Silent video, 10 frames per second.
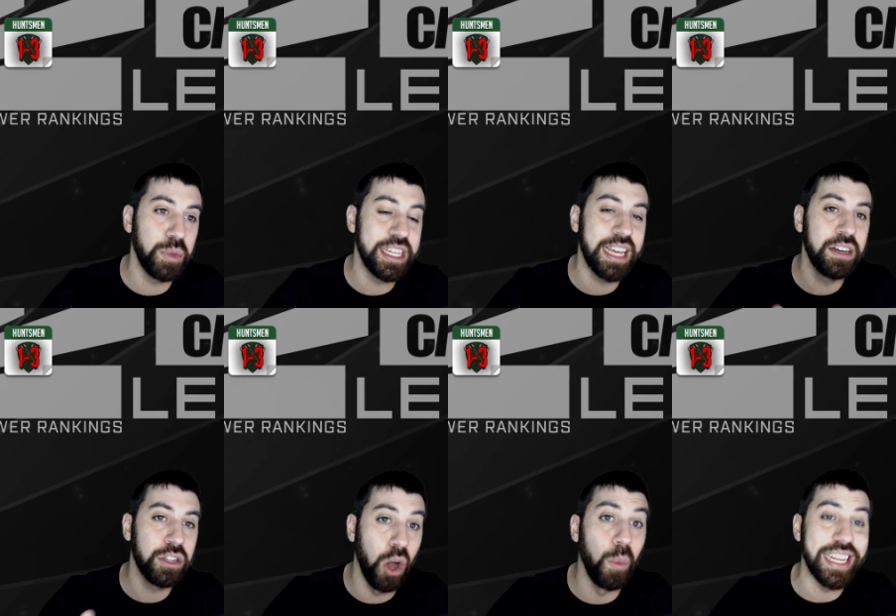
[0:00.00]
weekend
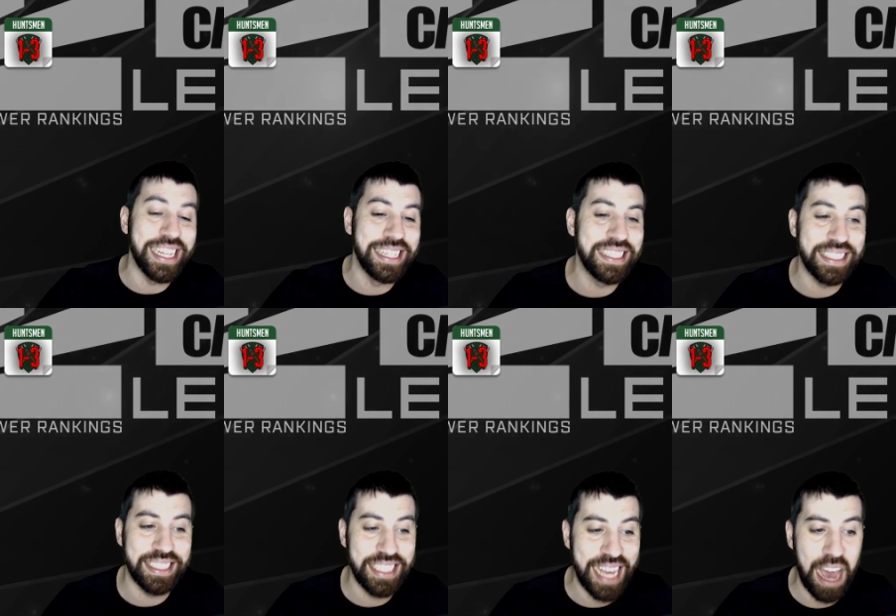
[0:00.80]
going into
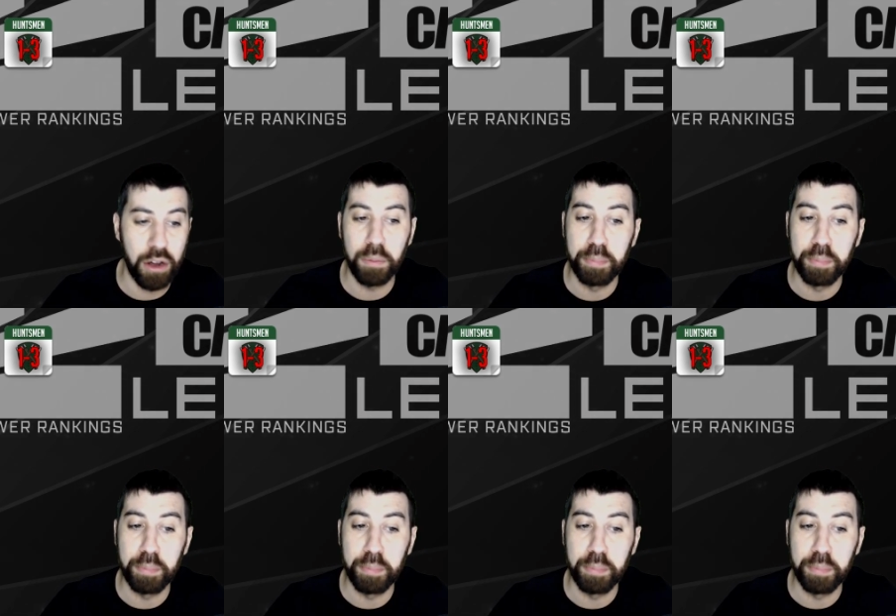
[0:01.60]
Seattle.